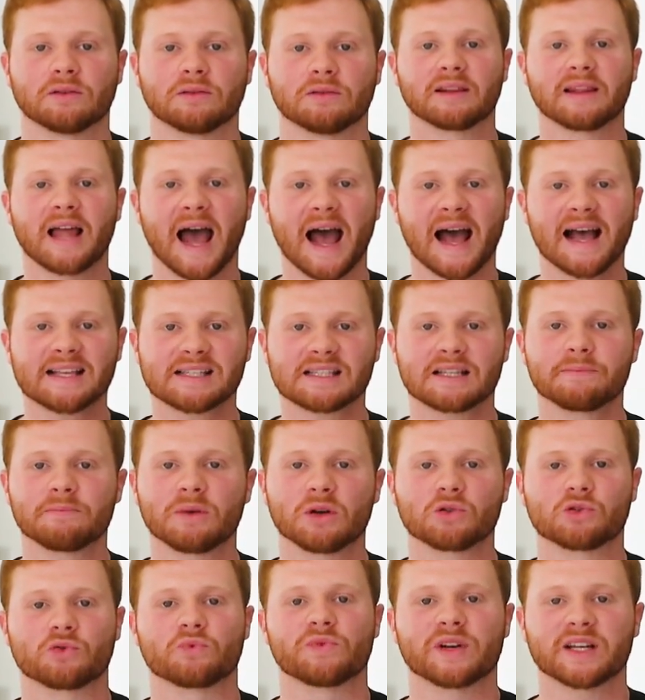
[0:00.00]
The last and
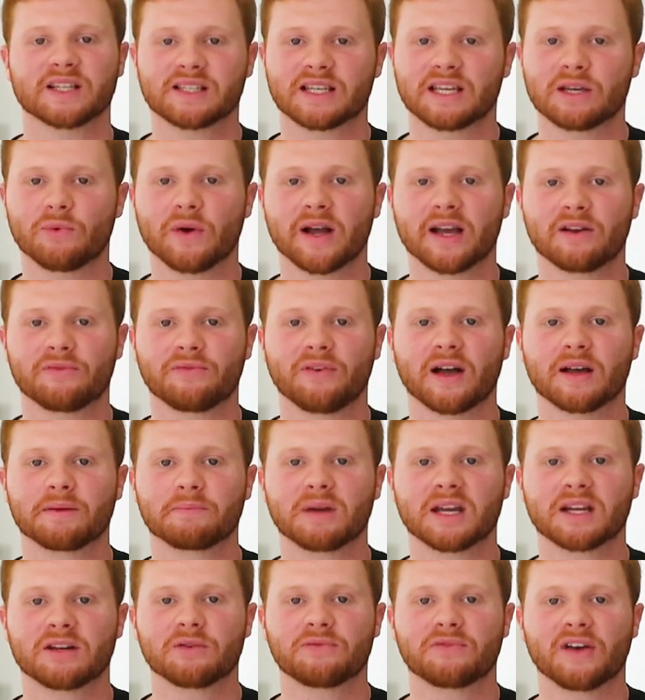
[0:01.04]
most risky way to find
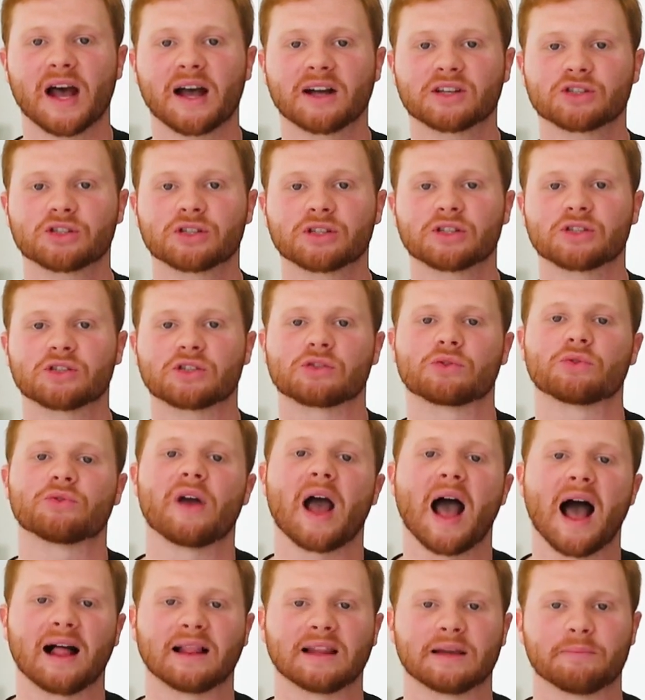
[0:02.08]
manufacturers is
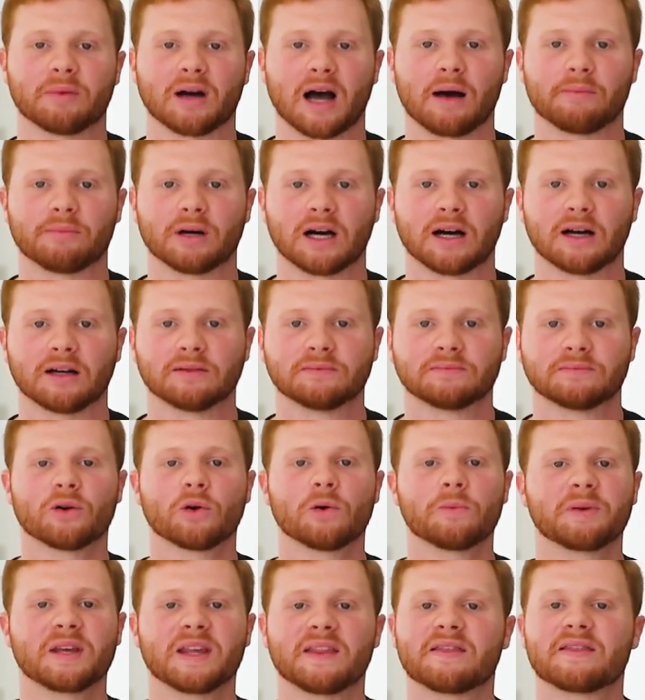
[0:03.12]
through Alibaba. There
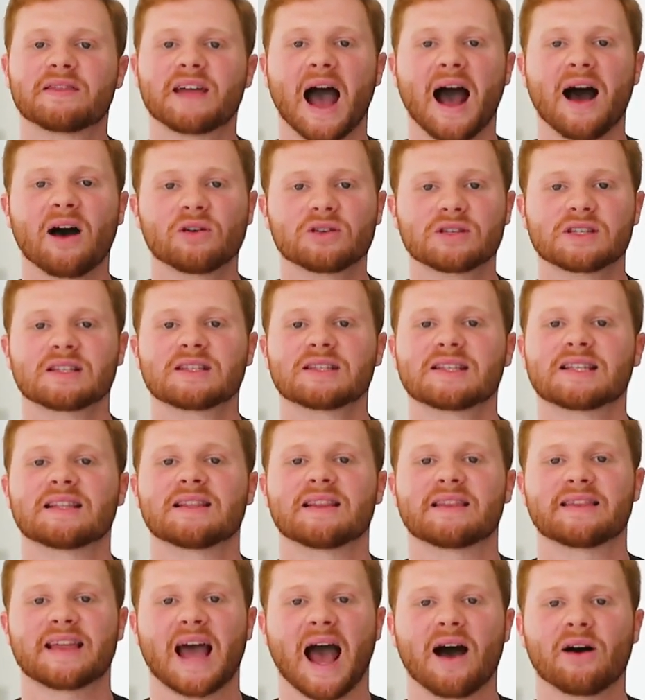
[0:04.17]
will be thousands
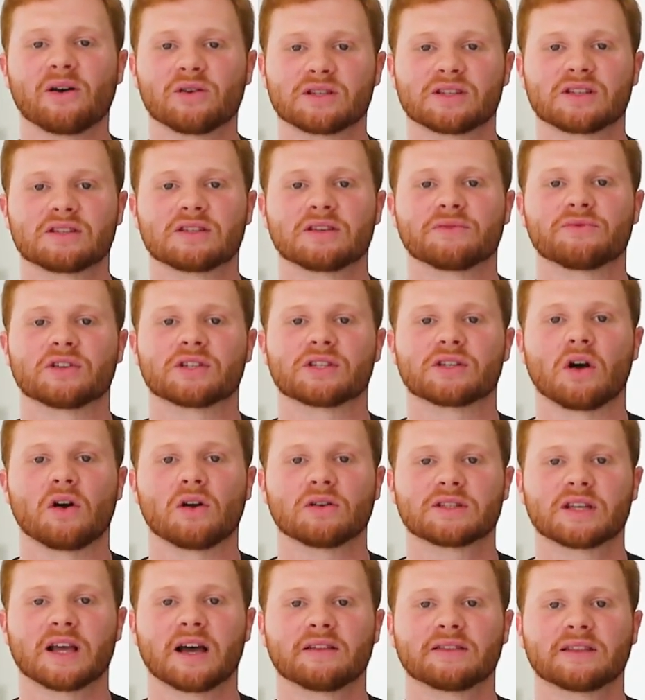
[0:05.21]
and thousands of
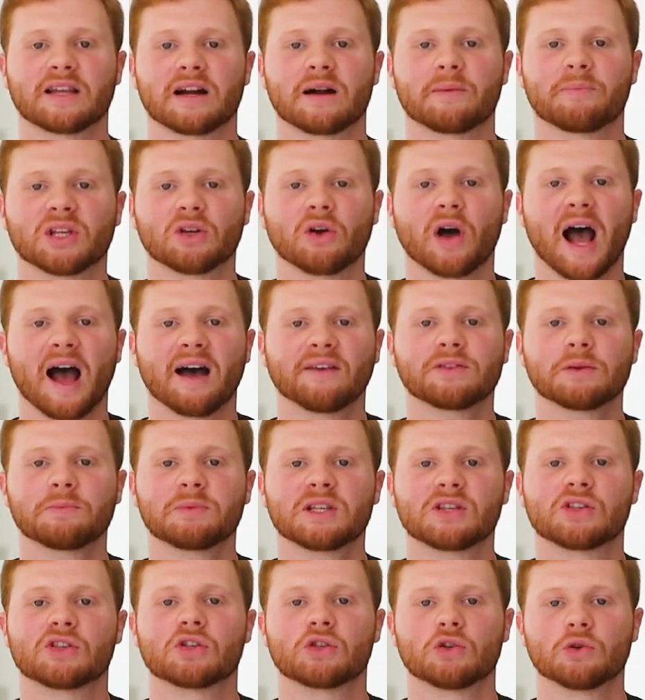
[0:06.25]
results out there, but you'll have to
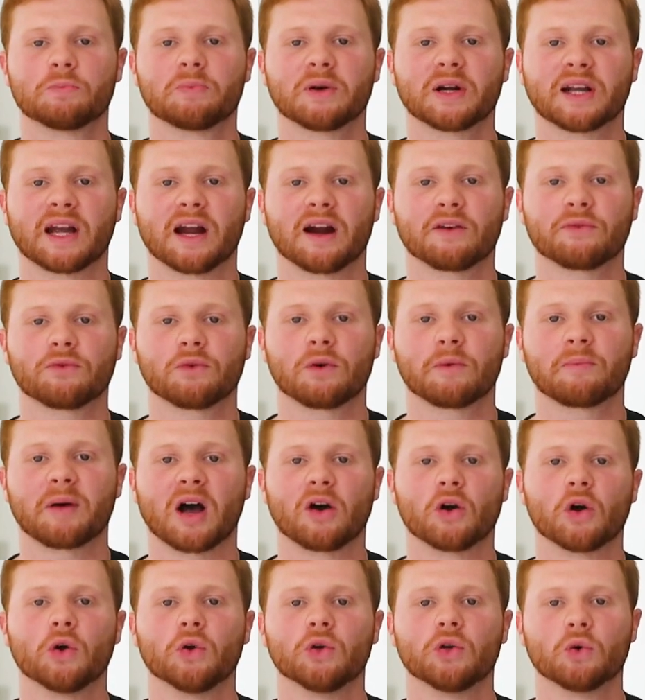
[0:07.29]
be super careful
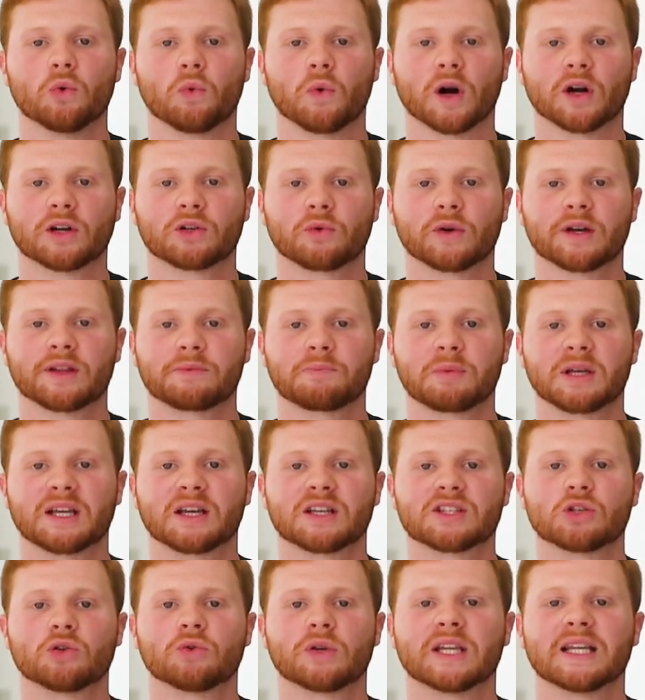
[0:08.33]
about who you worked with
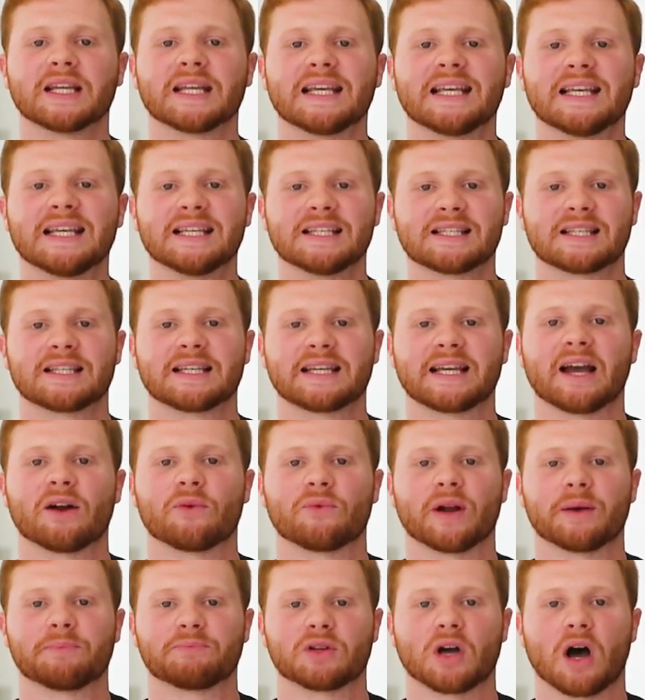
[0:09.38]
because you can easily
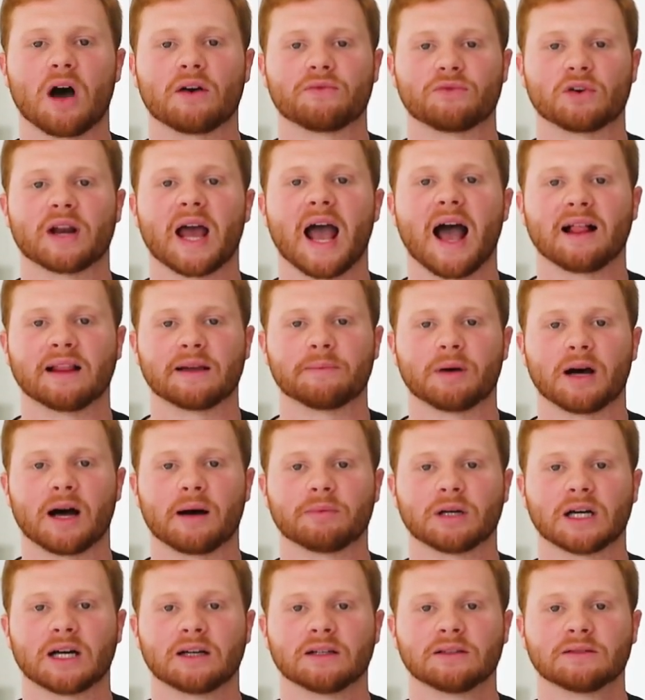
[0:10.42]
get ripped off on
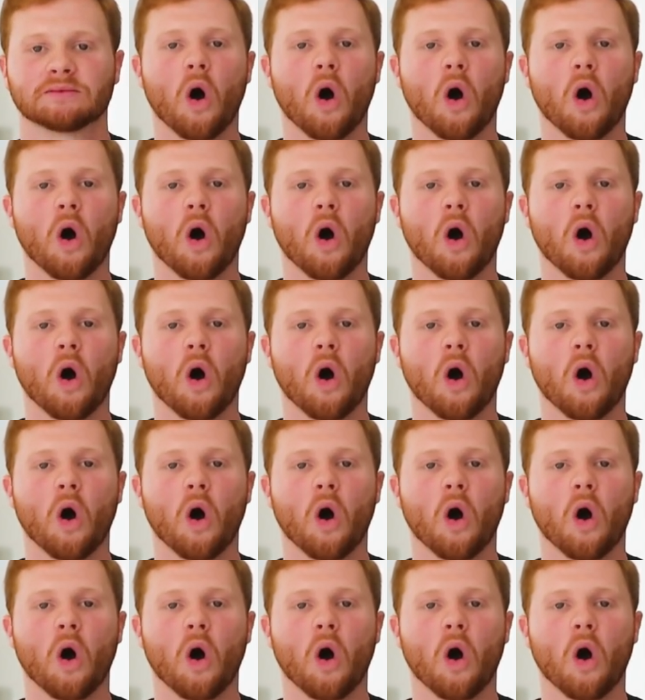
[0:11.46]
Alibaba.